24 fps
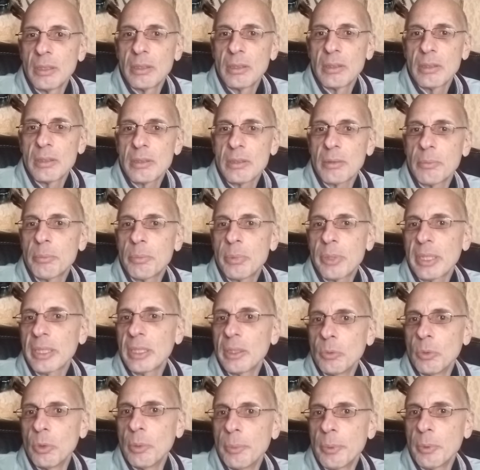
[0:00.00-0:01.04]
some
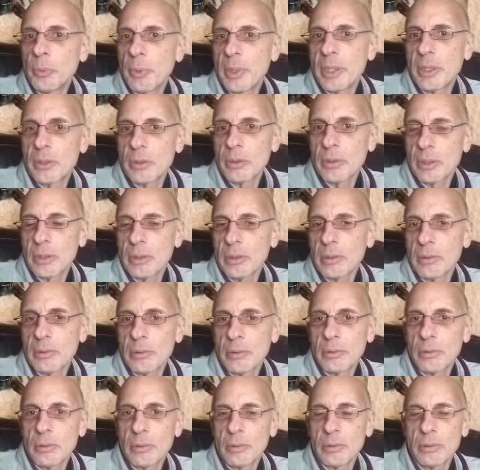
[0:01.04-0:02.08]
pregnant woman went to a
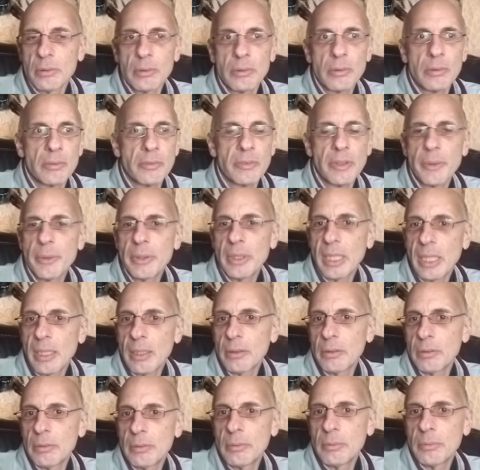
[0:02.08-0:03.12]
very loud